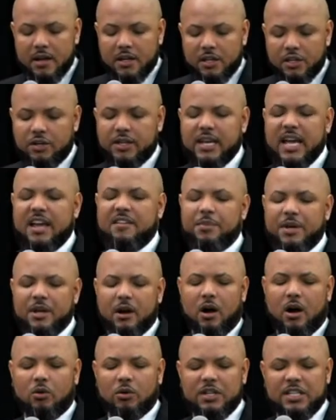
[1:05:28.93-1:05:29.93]
You gave me your
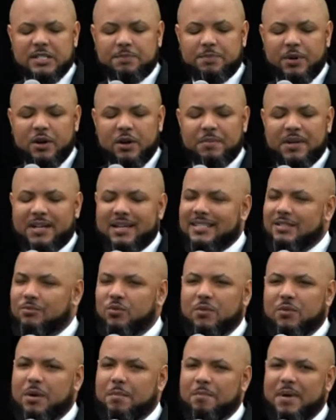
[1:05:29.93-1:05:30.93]
Holy Spirit because
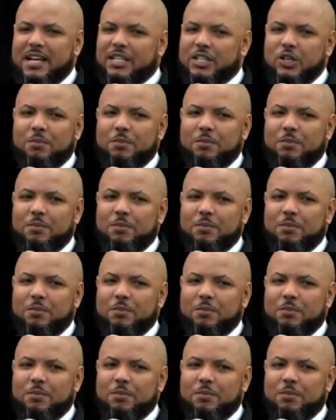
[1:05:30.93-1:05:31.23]
we would make too